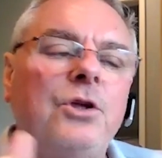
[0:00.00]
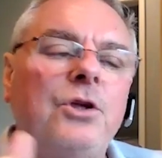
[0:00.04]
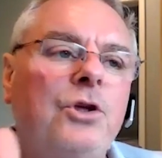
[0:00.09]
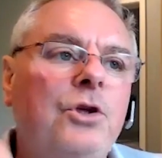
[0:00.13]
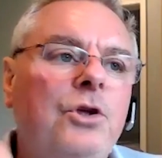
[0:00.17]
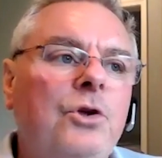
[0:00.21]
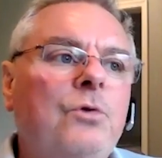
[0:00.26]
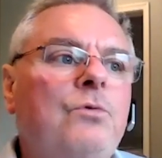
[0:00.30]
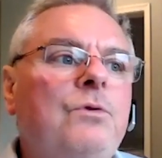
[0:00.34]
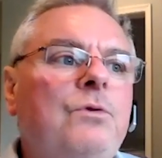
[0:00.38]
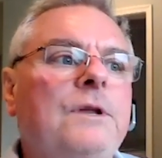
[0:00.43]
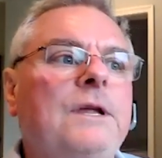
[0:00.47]

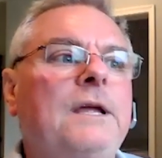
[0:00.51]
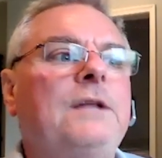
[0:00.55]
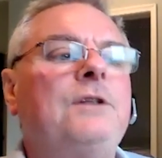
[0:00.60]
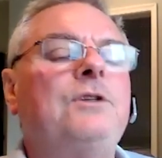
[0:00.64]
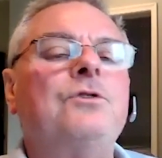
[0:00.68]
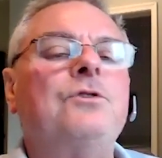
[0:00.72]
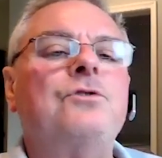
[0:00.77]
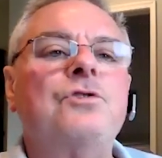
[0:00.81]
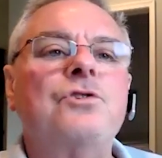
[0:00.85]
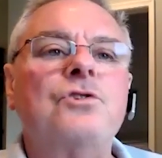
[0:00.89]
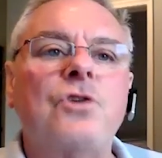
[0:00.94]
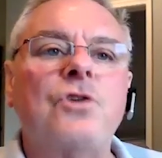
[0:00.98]
You need
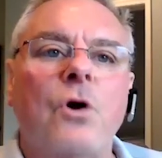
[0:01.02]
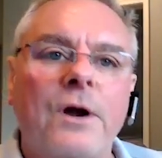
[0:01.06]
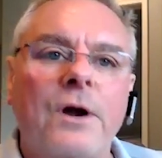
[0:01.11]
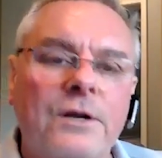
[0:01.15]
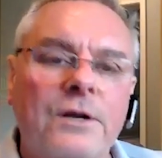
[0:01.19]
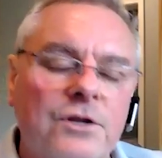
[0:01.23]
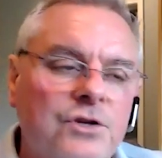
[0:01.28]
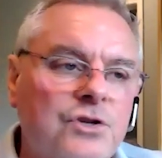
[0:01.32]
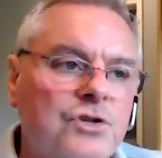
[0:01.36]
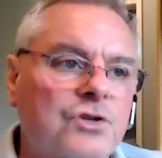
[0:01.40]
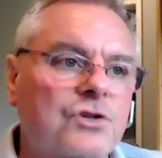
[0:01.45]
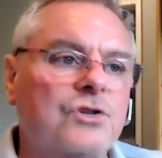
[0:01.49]
to
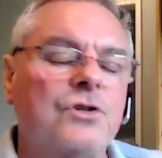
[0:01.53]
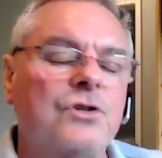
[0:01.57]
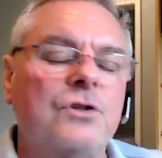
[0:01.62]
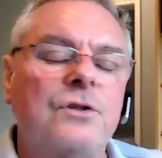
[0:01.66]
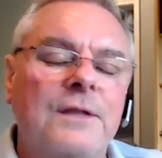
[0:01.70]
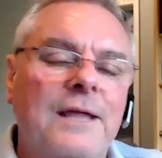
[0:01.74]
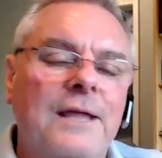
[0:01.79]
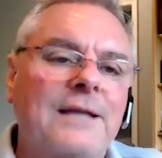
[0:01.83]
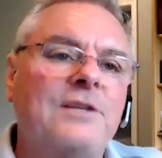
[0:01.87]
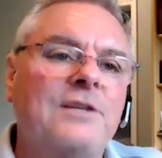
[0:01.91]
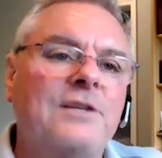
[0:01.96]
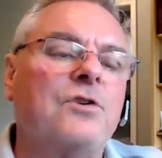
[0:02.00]
start.
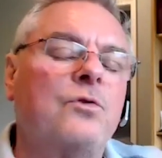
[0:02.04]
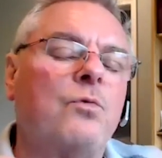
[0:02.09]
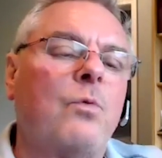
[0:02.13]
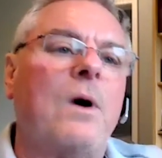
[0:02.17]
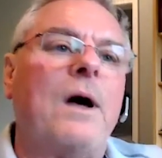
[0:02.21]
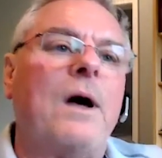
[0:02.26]
This is